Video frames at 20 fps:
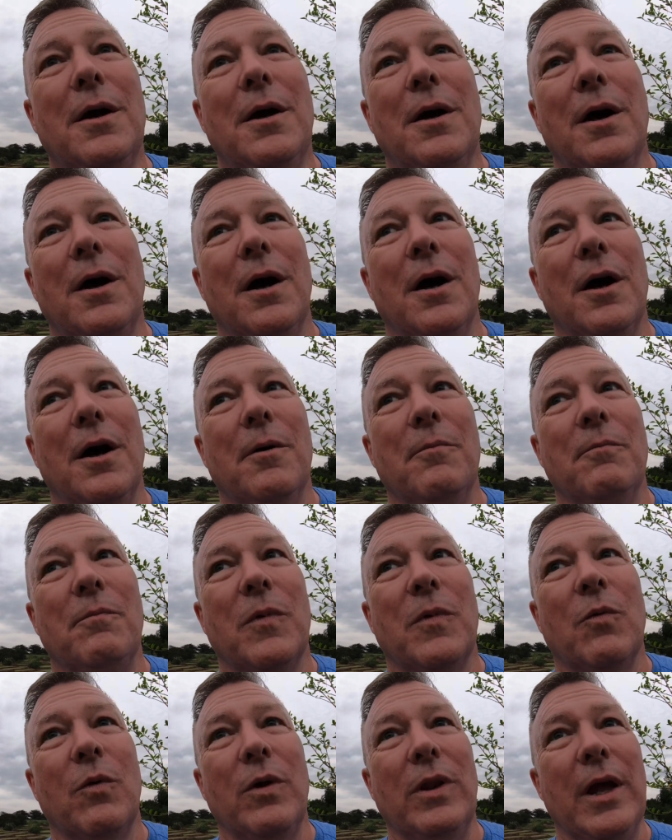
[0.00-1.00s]

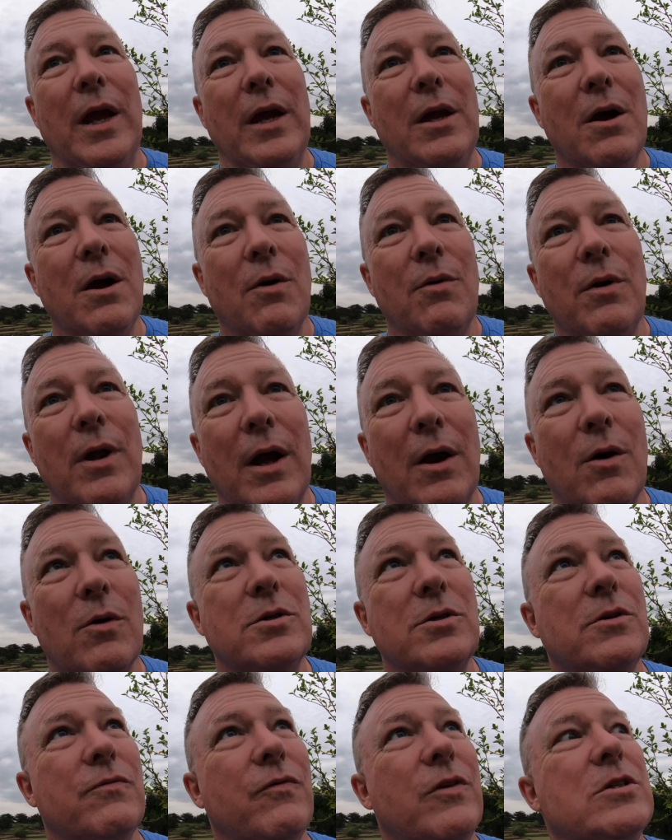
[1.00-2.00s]
When they go down, of
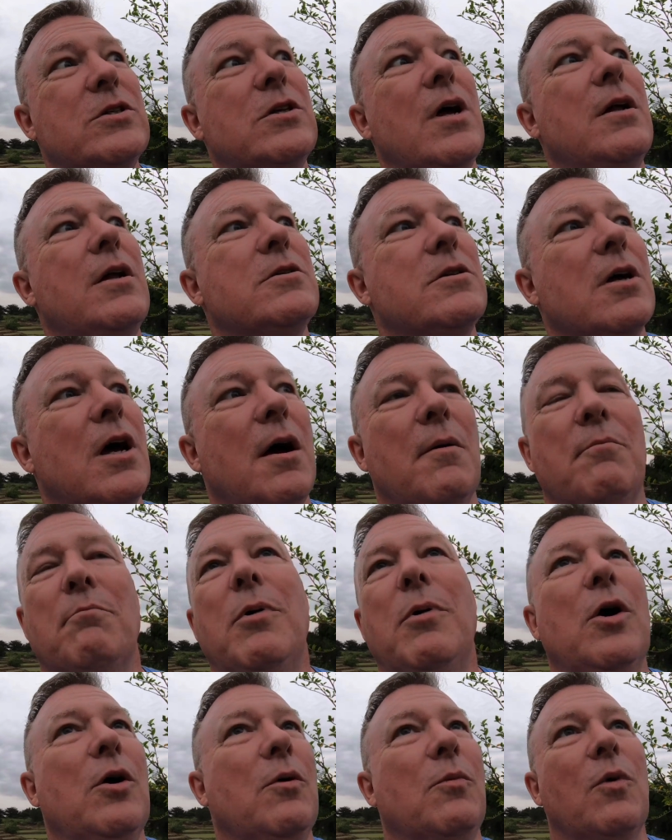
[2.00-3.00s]
course, if the sun's up,
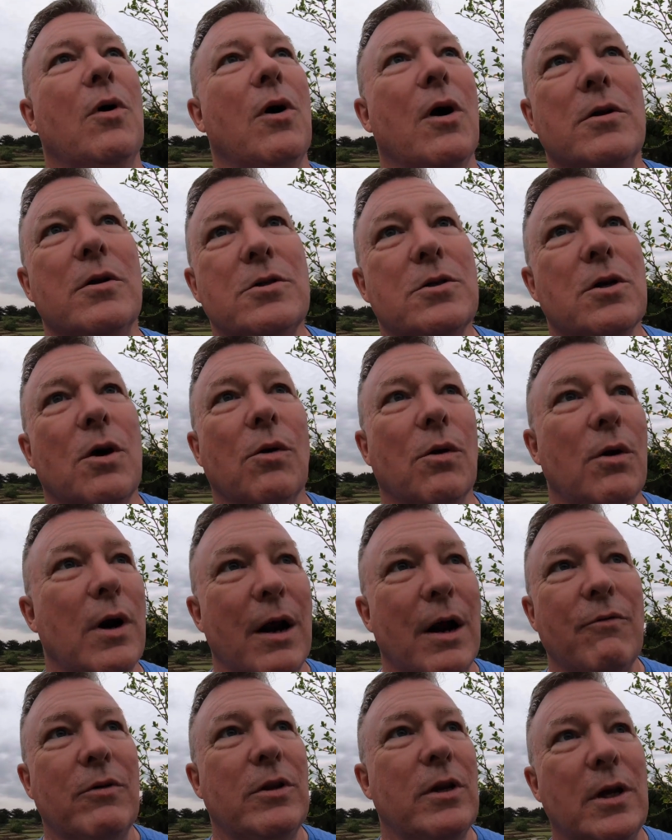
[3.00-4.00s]
boom, we're on solar.
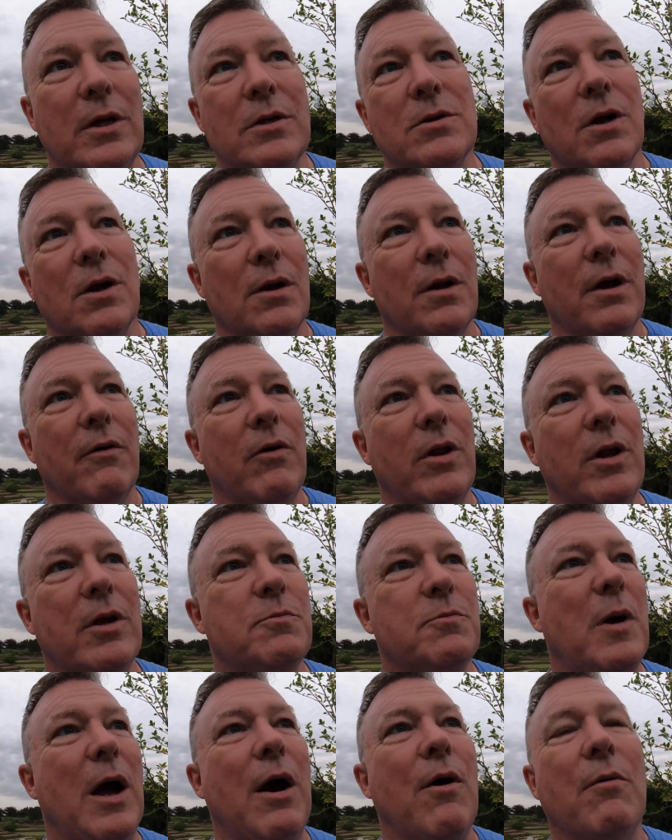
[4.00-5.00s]
Everything's on.
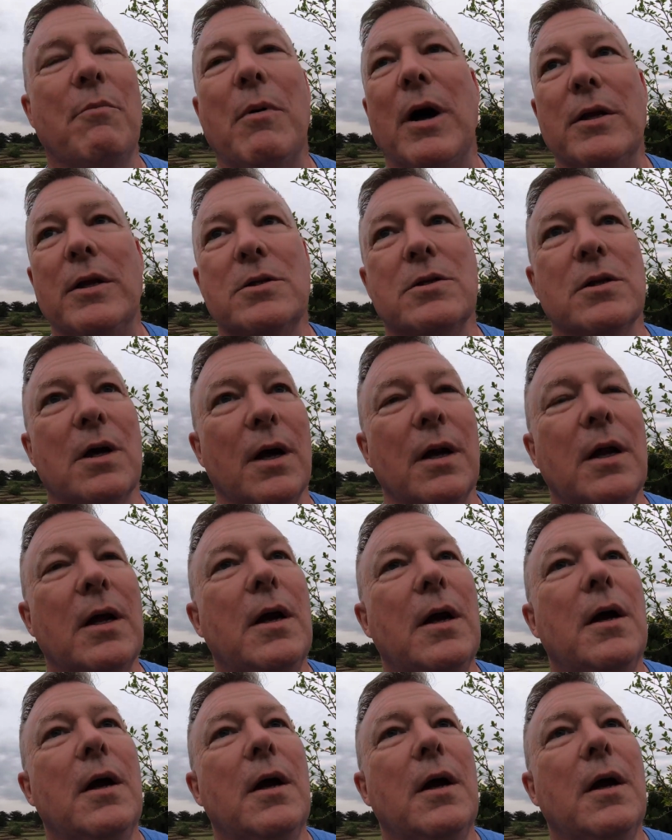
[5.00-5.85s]
Everything's powered by the sun.